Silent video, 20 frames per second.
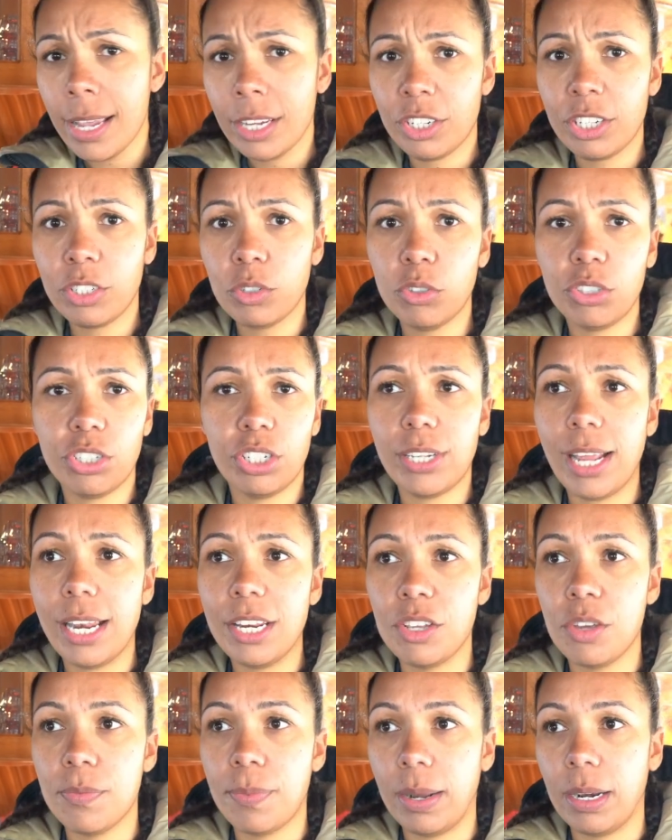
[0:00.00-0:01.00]
Yeah, she's also
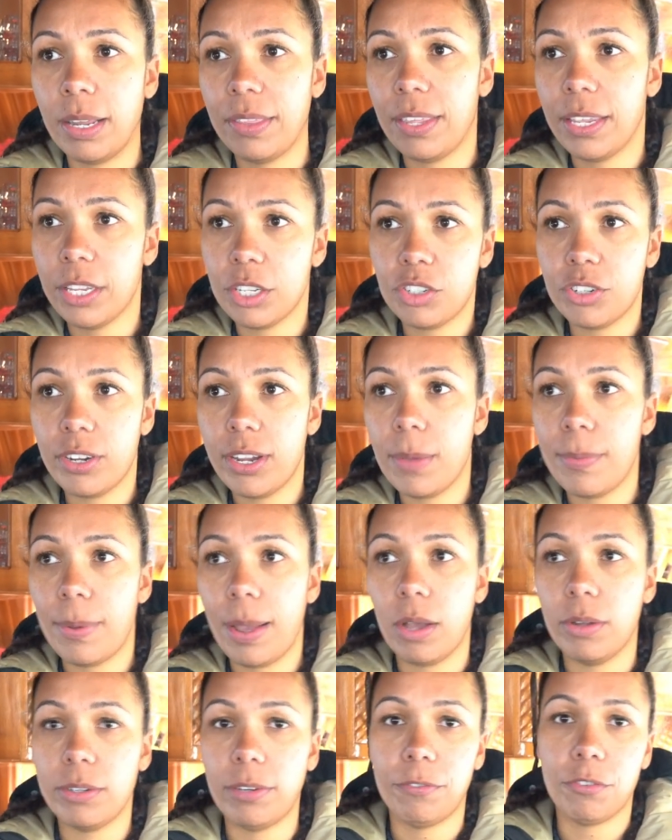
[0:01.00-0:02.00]
telling you about like the history,
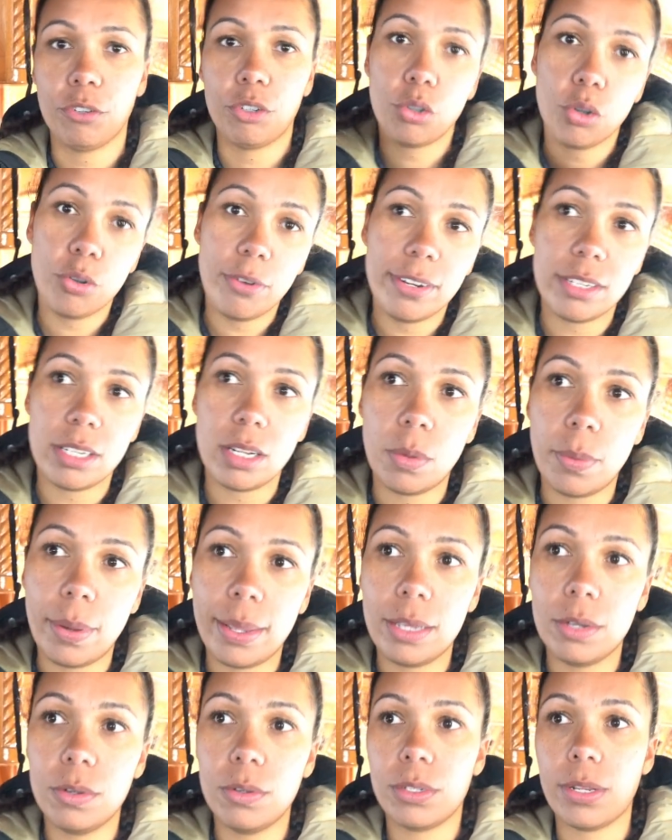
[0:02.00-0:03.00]
about different stories of the
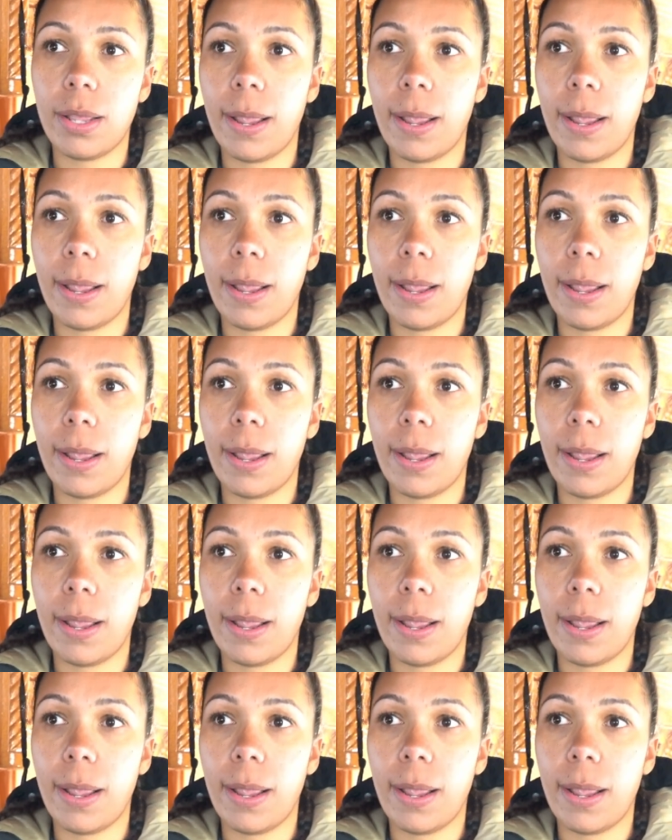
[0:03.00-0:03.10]
whales,